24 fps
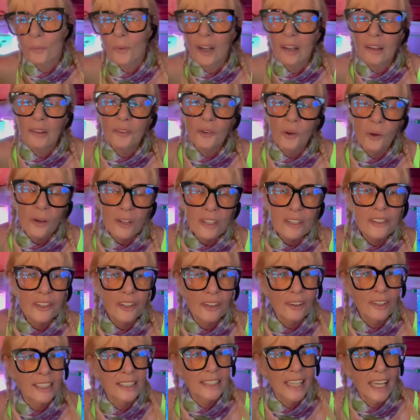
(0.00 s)
Well, of course they're
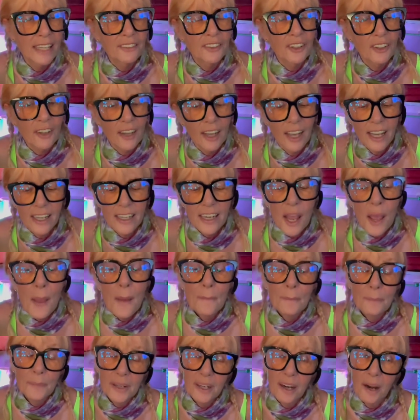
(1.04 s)
going to take their cut.
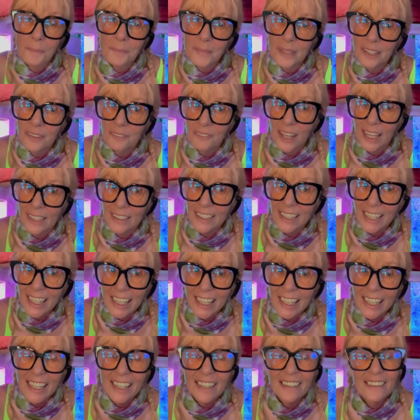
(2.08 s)
But on Minivan
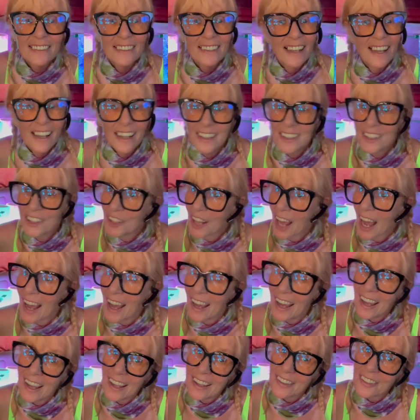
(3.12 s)
Lee, yeah,
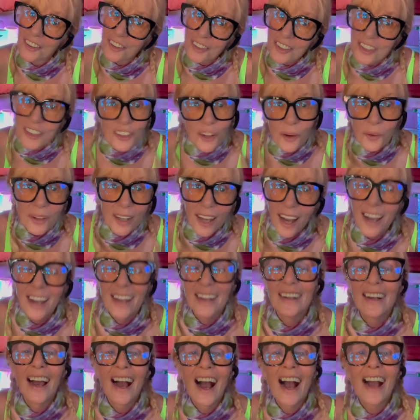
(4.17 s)
there's no cut.
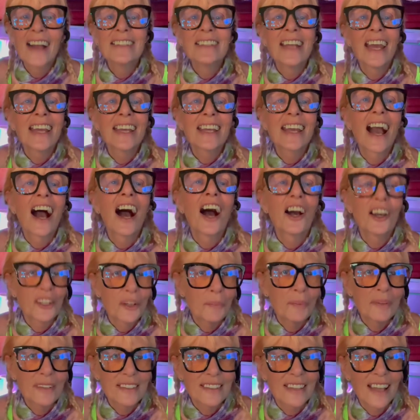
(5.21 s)
I take
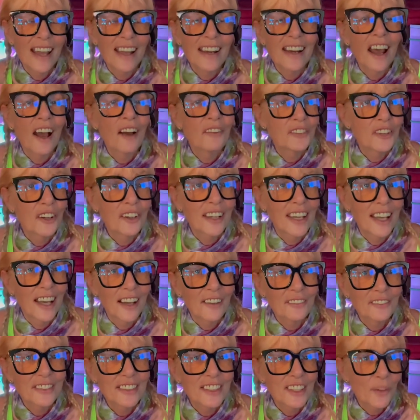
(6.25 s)
100% of your
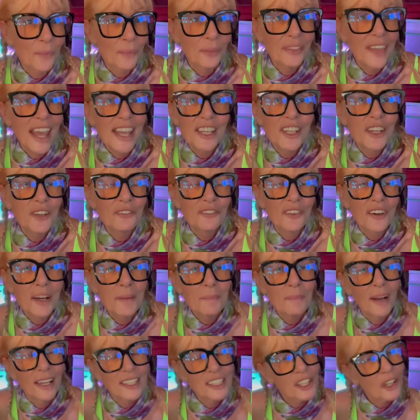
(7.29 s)
gift. So thank you very
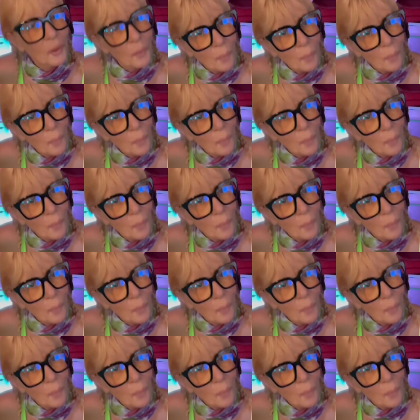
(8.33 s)
much.